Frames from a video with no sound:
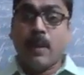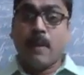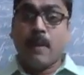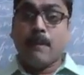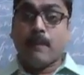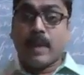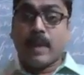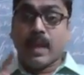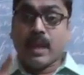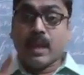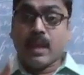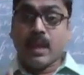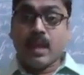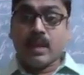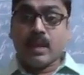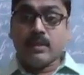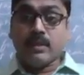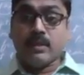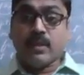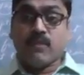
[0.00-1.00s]
Maneka
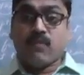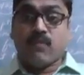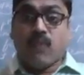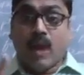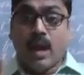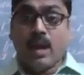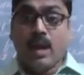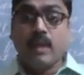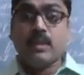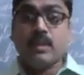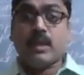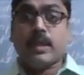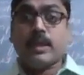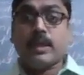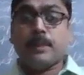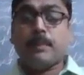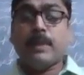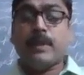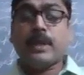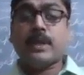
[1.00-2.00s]
Gandhi filed the
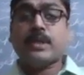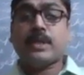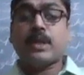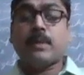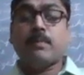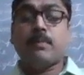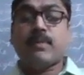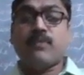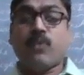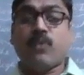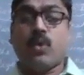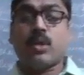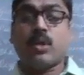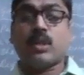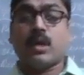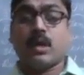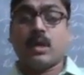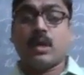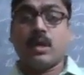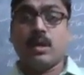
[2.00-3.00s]
writ petition before
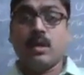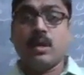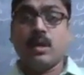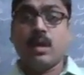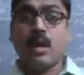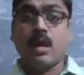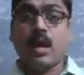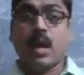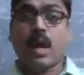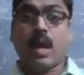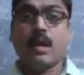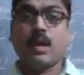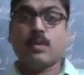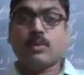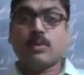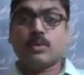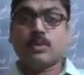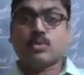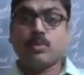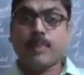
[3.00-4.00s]
the
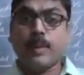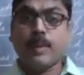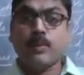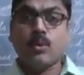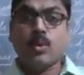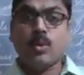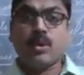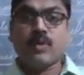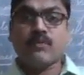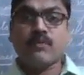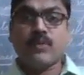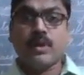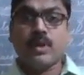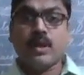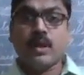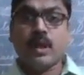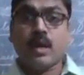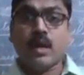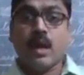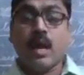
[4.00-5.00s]
Honorable Supreme Court of
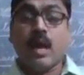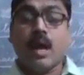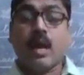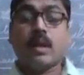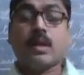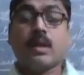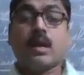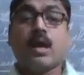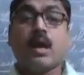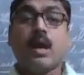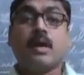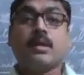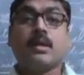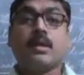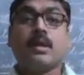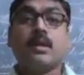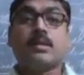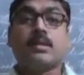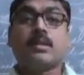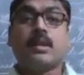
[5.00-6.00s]
India under
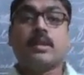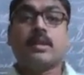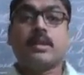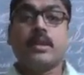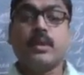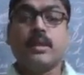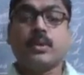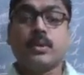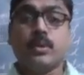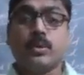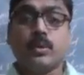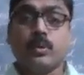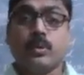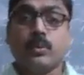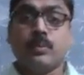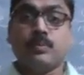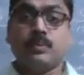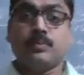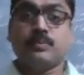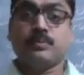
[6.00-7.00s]
Article
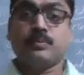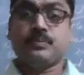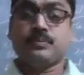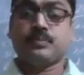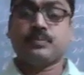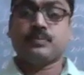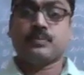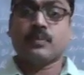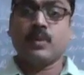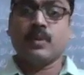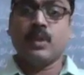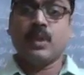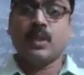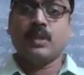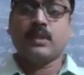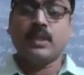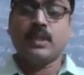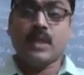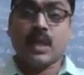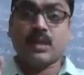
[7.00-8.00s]
32.
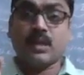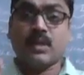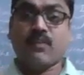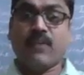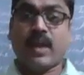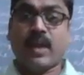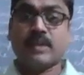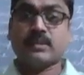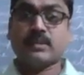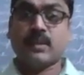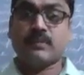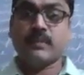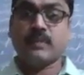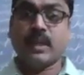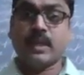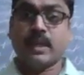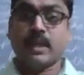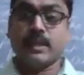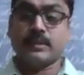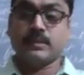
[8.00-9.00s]
These are the facts of
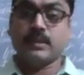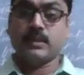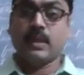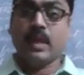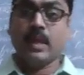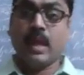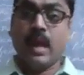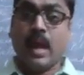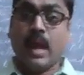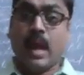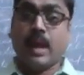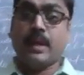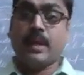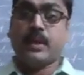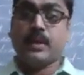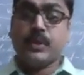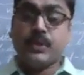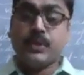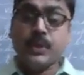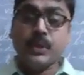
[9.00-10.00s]
the case.
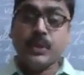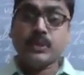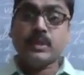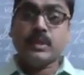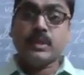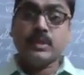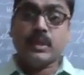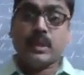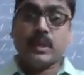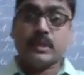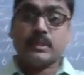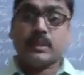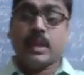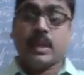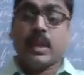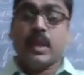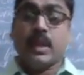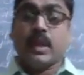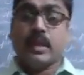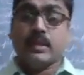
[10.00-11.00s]
And issues in
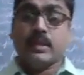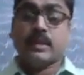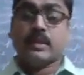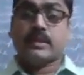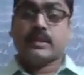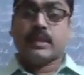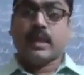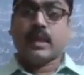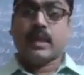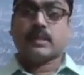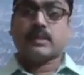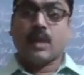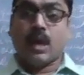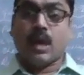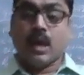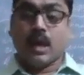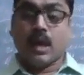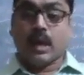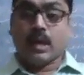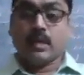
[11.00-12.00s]
this case
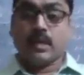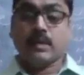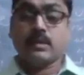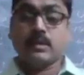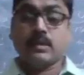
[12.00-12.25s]
are: